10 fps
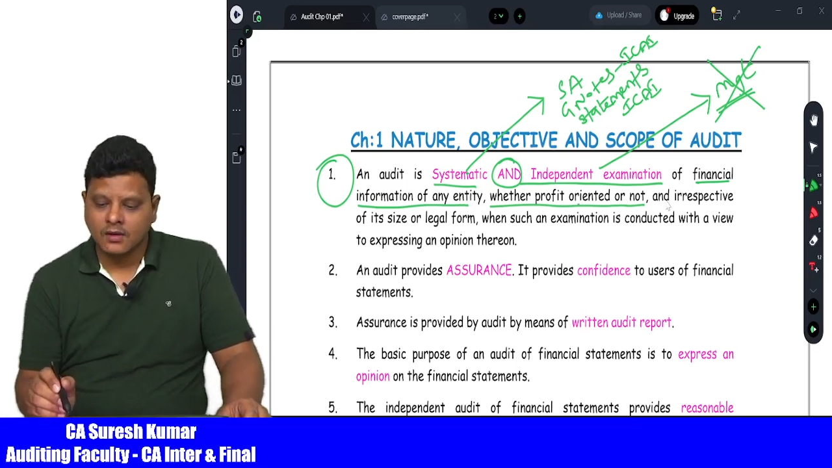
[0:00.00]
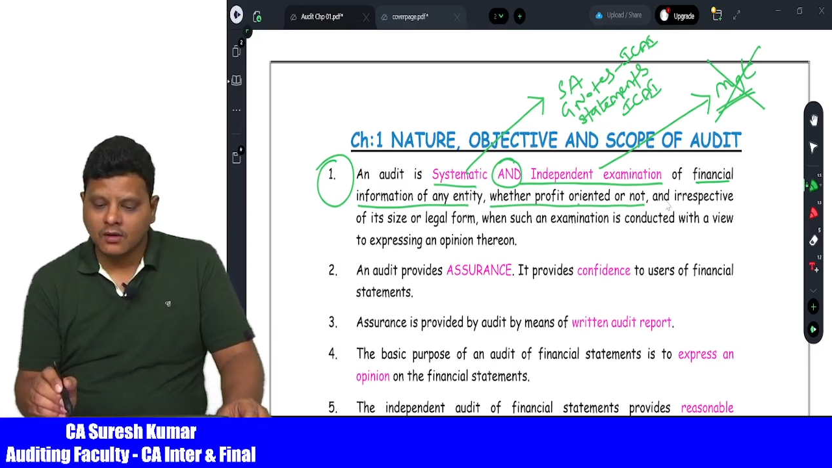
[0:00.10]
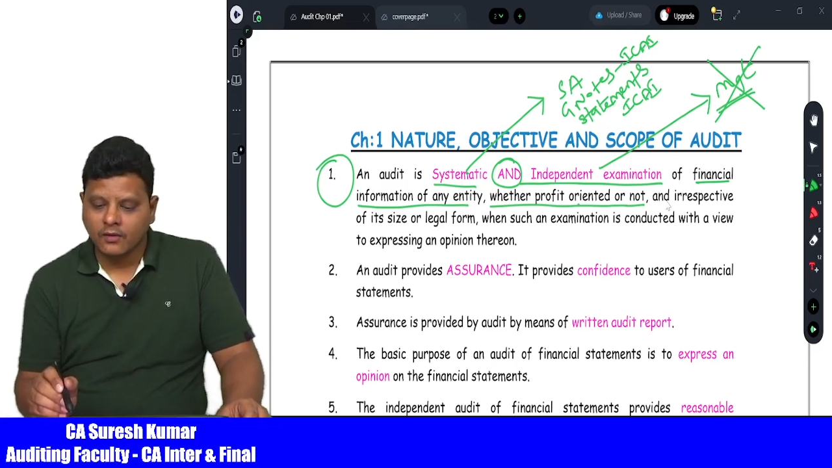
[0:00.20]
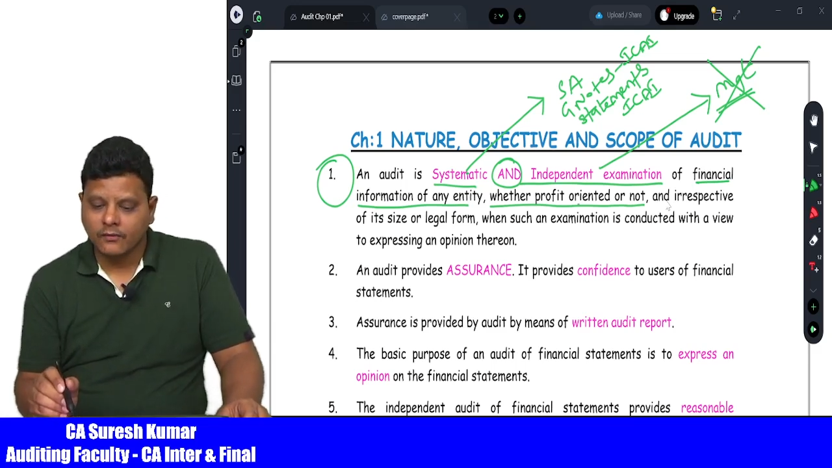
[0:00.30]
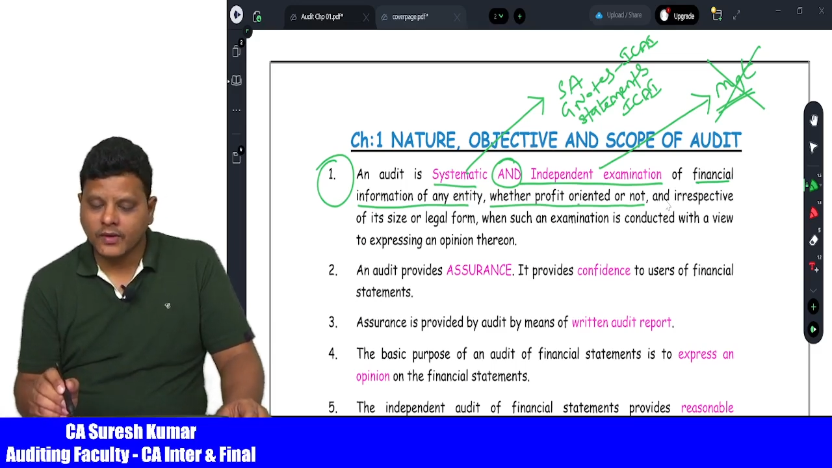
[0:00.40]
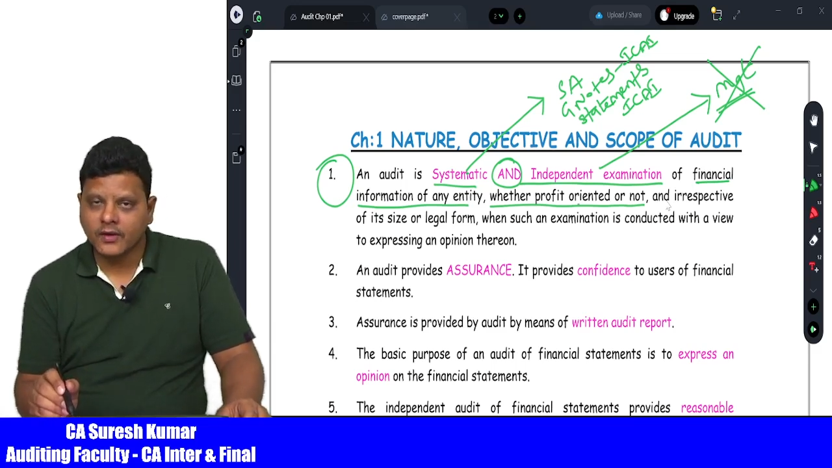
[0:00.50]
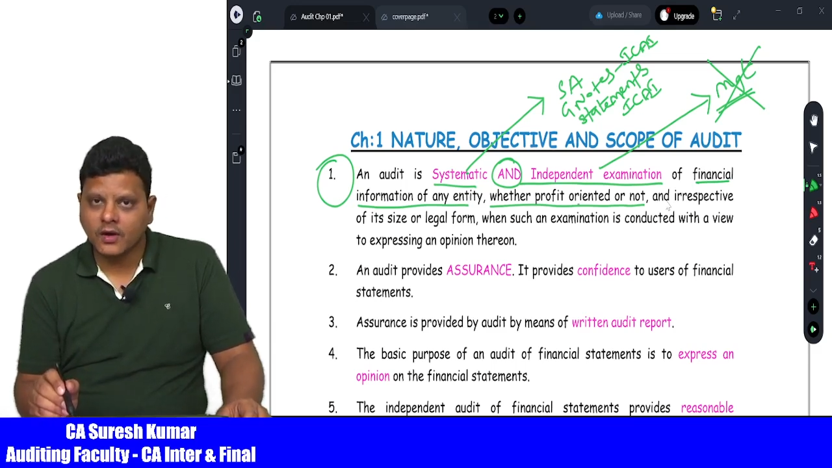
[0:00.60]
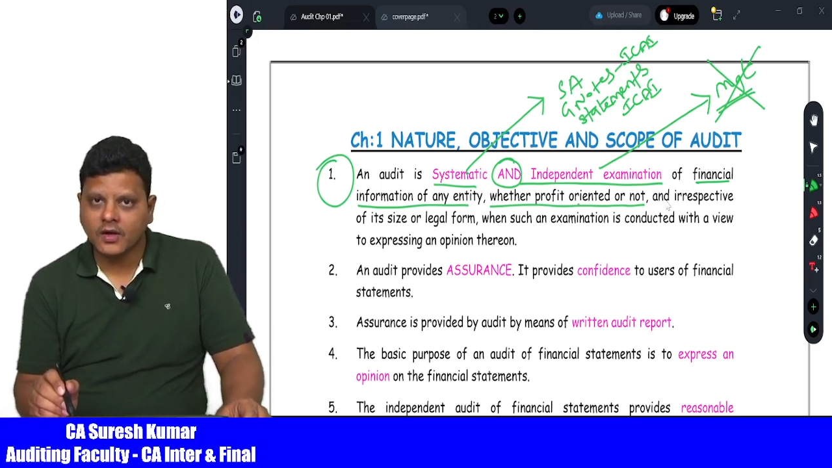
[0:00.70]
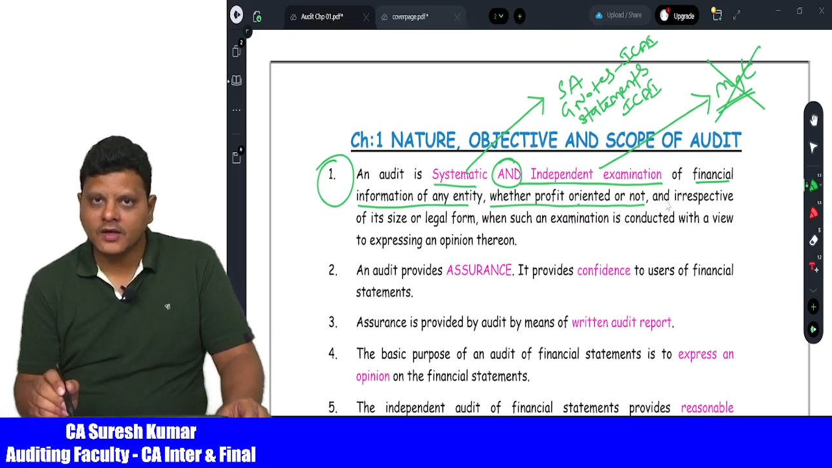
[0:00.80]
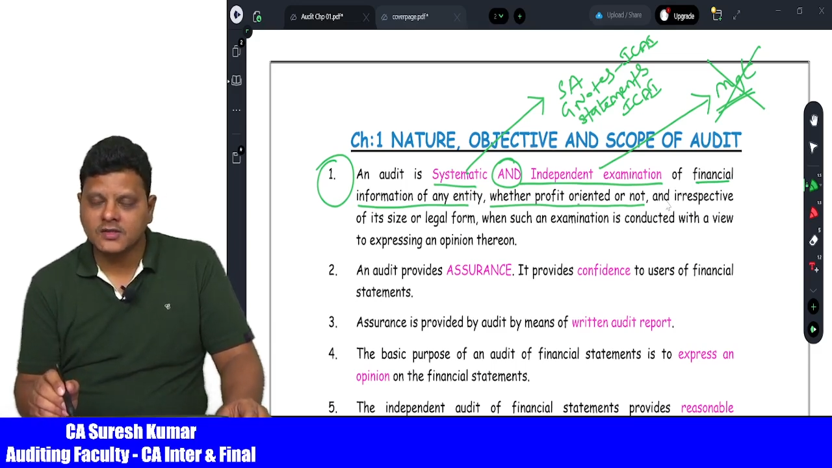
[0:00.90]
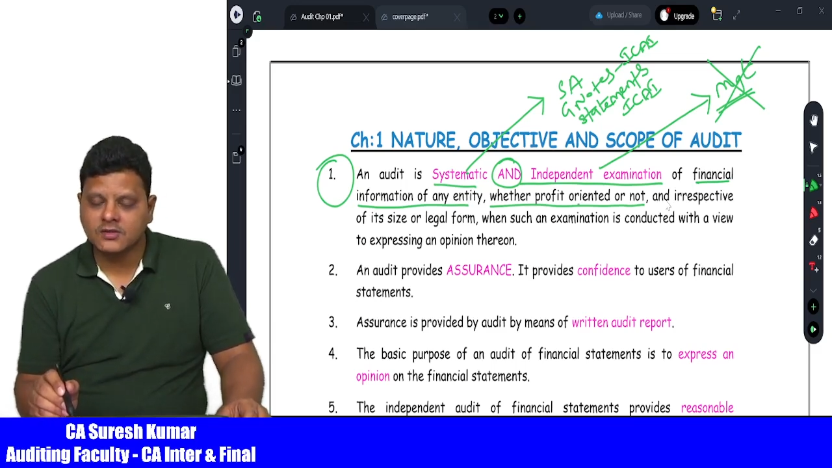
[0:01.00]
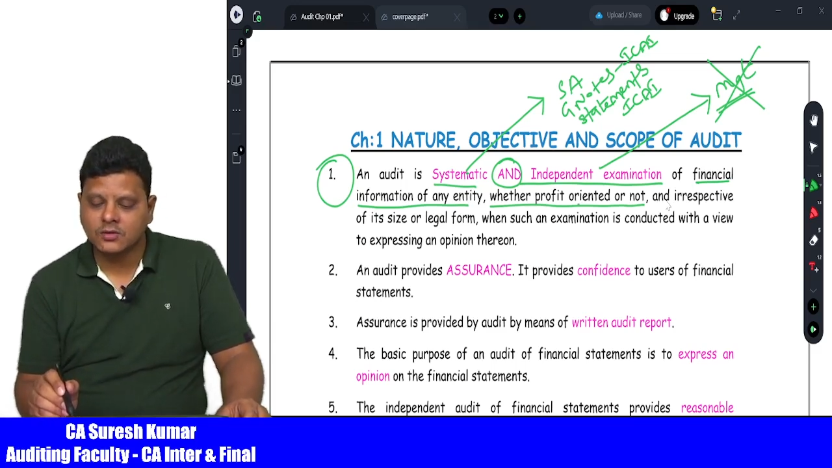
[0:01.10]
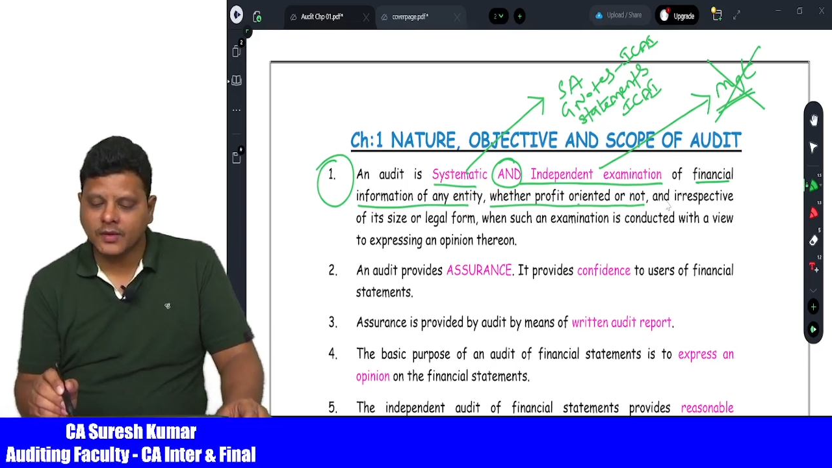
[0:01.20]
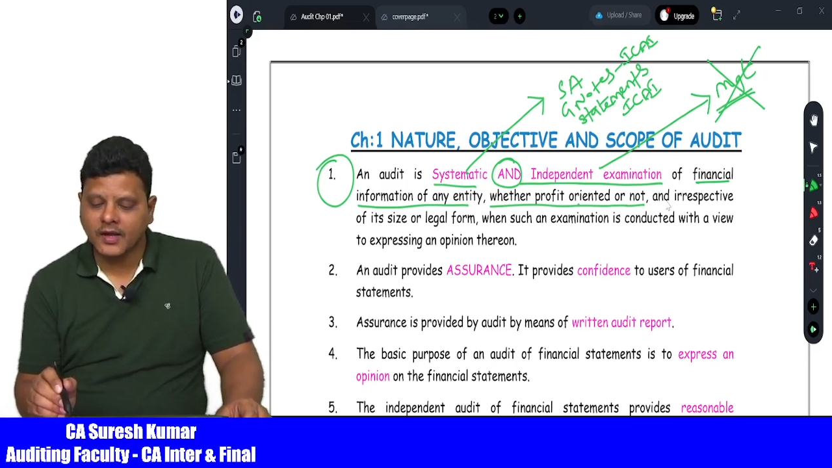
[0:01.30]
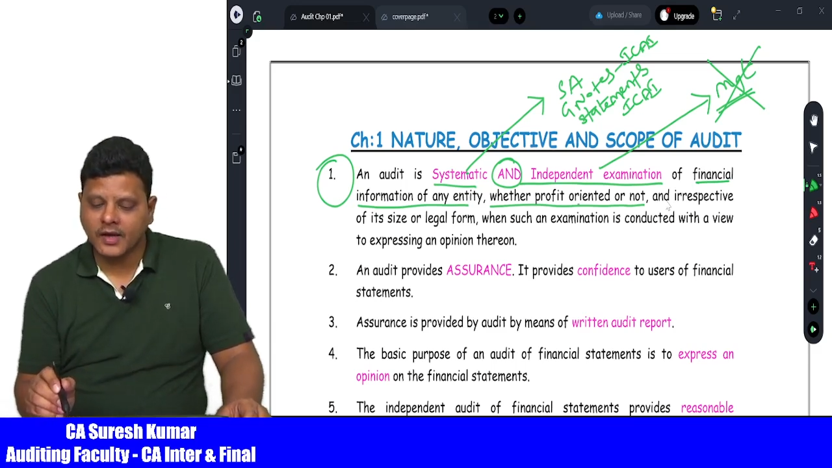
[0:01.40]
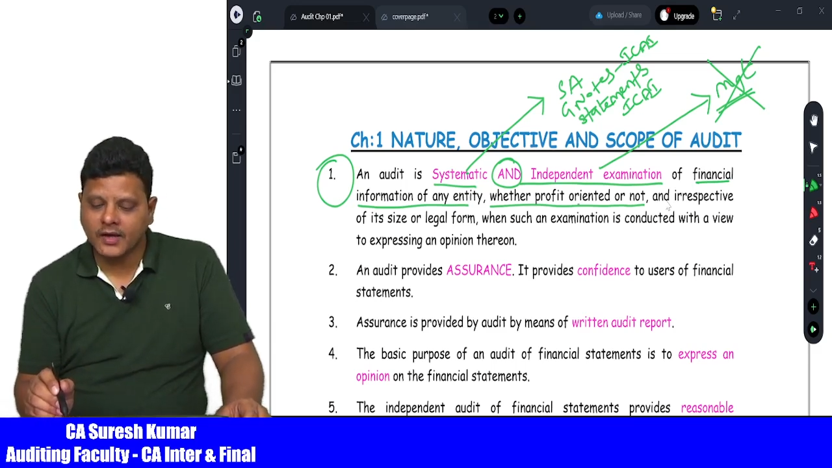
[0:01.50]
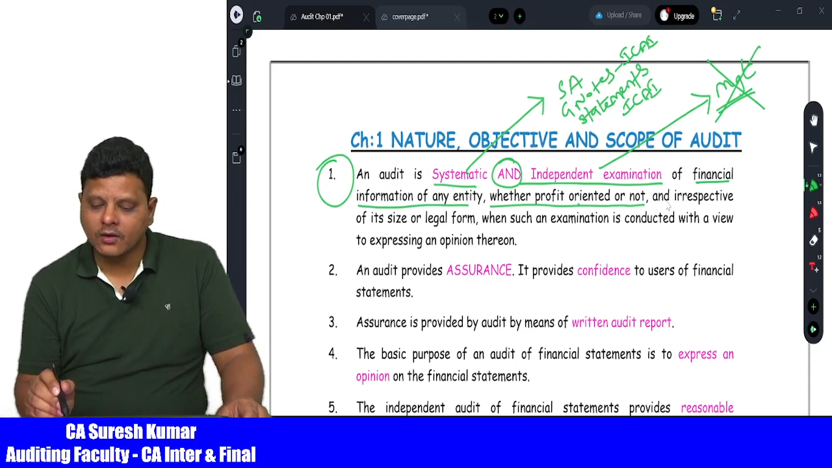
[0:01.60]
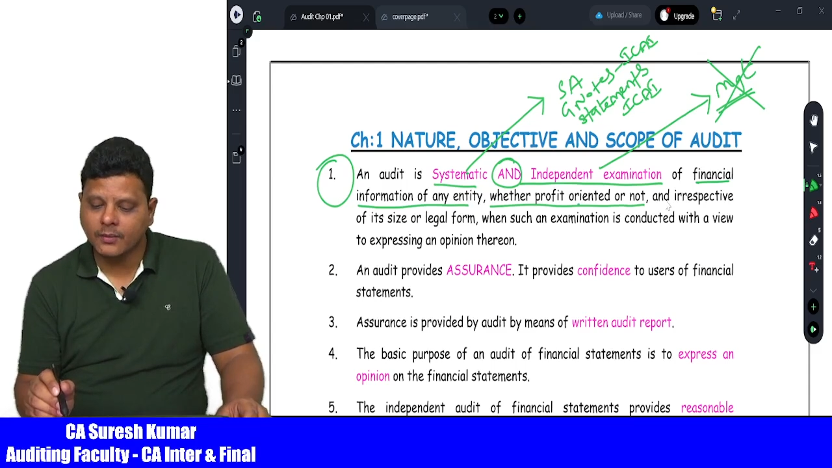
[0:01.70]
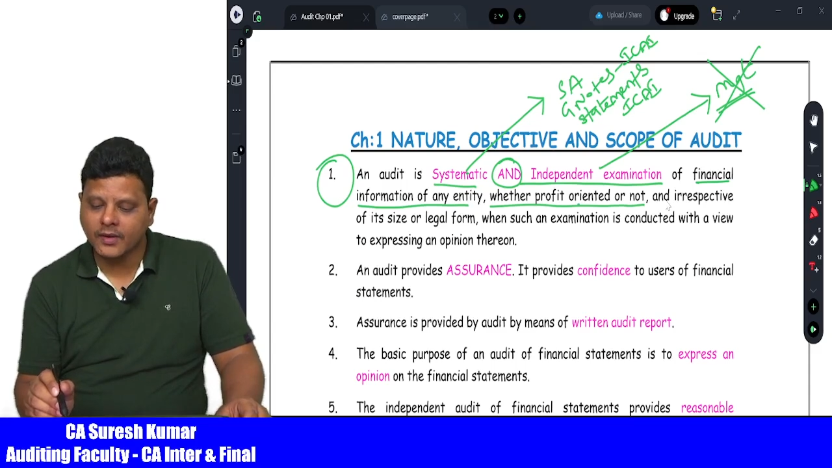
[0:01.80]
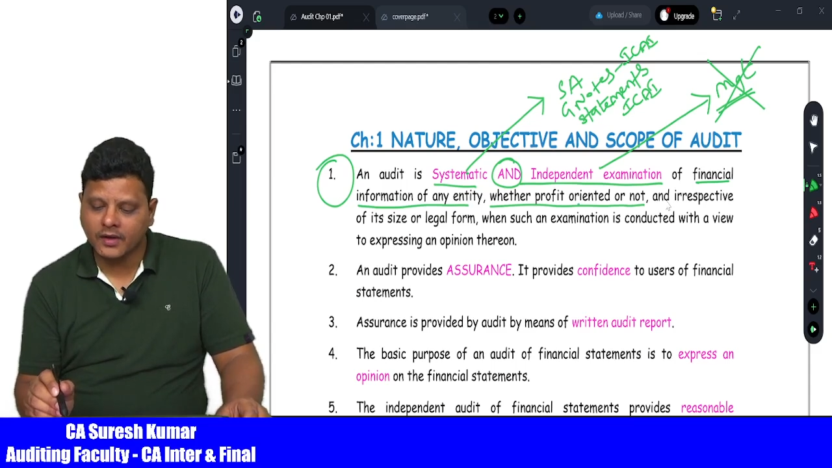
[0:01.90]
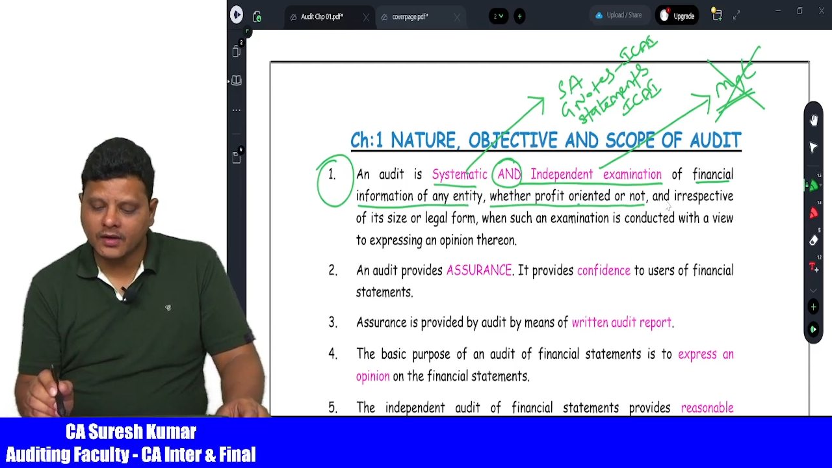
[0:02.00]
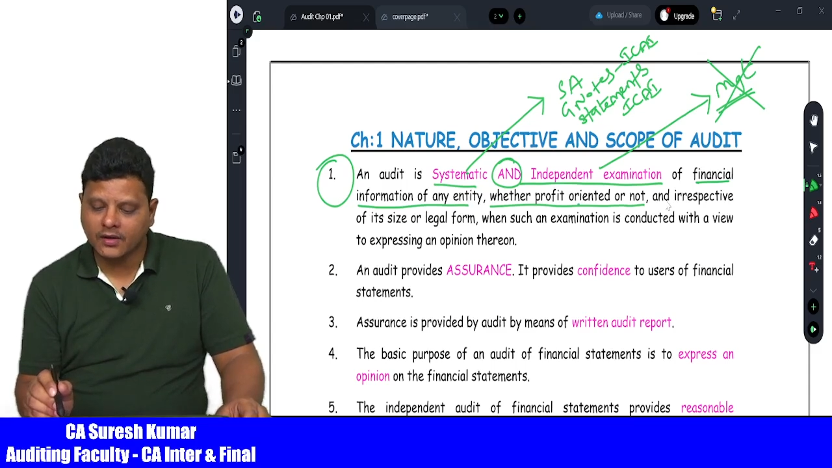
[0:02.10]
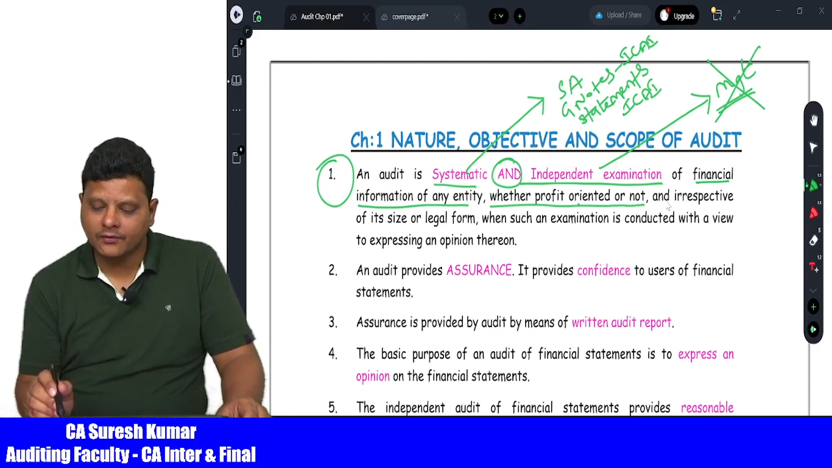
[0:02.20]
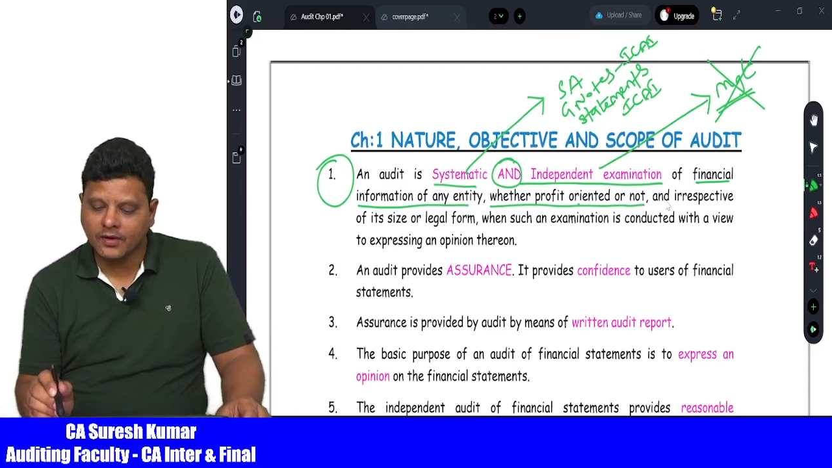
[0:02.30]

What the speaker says: Whether audit is to be carried out by the auditor for